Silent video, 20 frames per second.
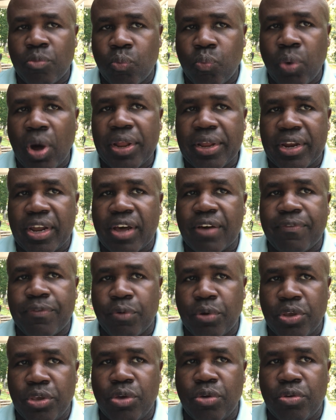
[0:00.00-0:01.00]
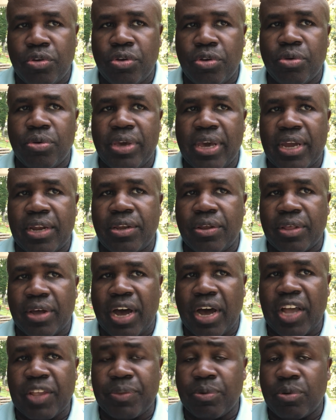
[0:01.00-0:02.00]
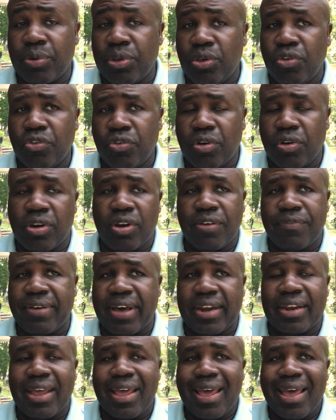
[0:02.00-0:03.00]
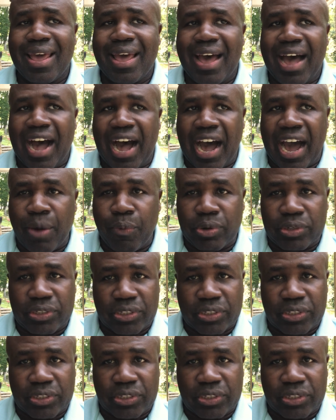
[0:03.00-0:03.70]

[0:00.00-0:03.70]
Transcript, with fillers: well enough for you to get to the hospital when you should. In fact, I would